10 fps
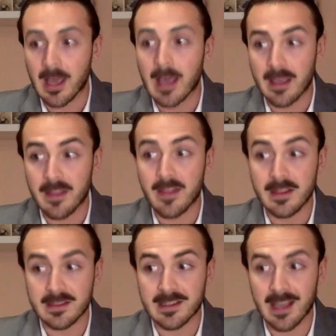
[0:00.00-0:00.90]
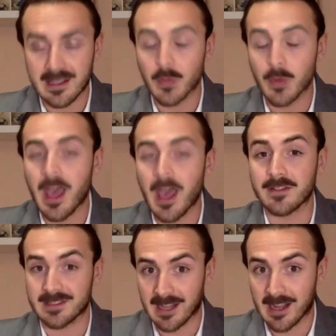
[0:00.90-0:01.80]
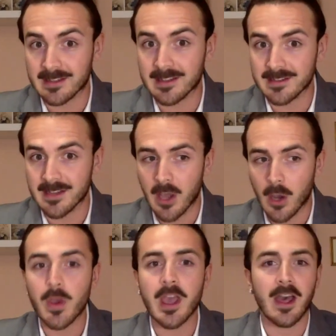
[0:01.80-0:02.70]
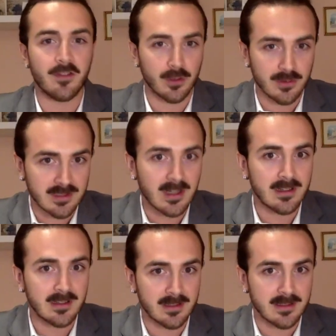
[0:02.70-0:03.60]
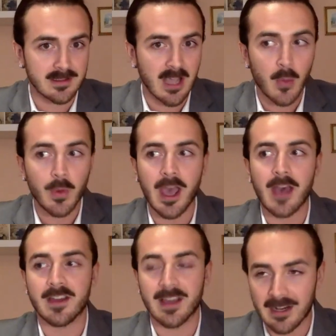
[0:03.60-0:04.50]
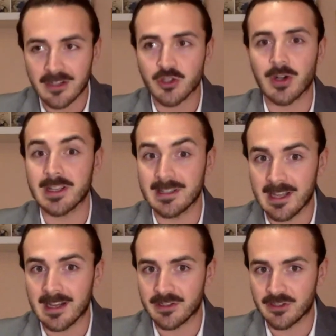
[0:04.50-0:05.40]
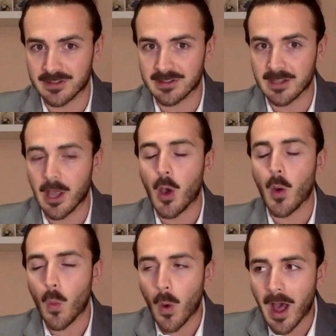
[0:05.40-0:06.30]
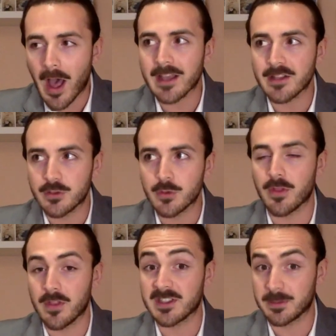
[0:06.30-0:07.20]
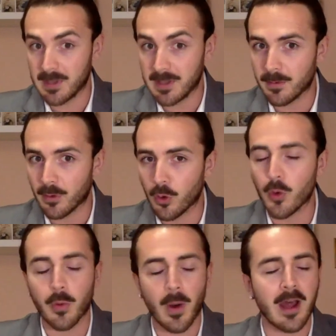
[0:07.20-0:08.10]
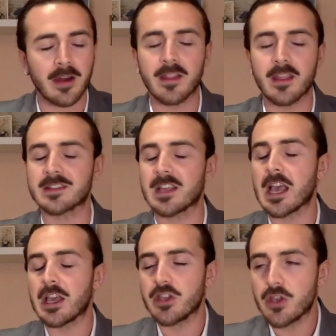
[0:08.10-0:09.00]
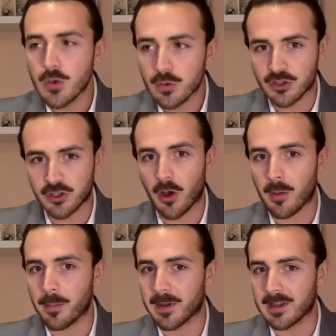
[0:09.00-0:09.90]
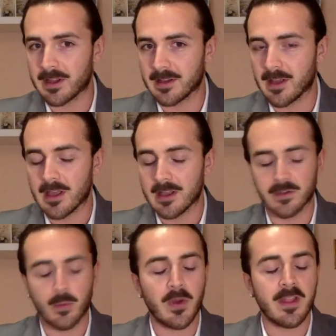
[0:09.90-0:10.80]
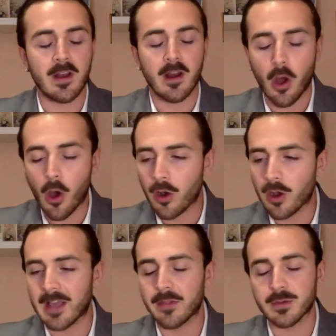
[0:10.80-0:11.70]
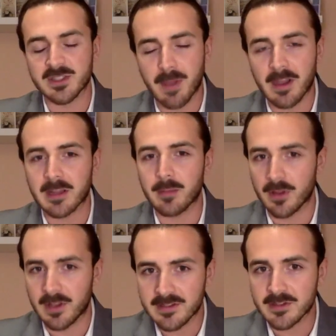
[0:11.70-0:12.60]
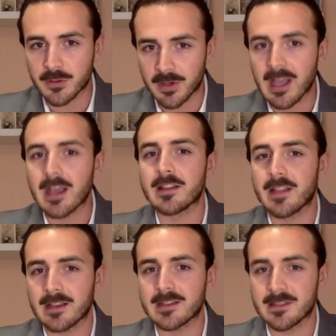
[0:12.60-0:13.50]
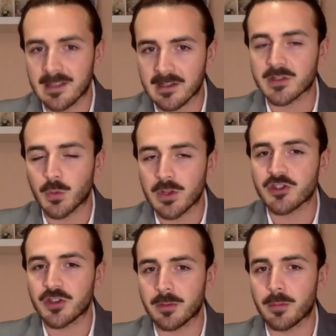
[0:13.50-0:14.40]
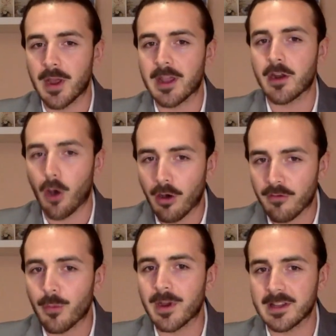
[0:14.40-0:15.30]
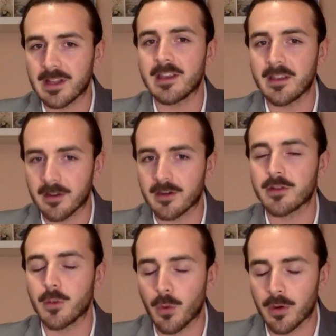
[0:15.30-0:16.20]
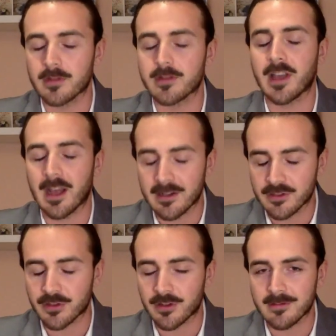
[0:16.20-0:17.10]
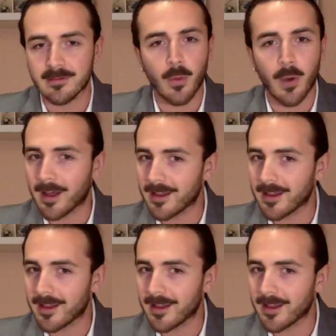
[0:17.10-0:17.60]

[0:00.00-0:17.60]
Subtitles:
In this case, we have studies, we have consultants, we have cultural intelligence. Why do these people who run these huge companies with a long and respectable history, they still switch their brain off when they hear the word culture? Why?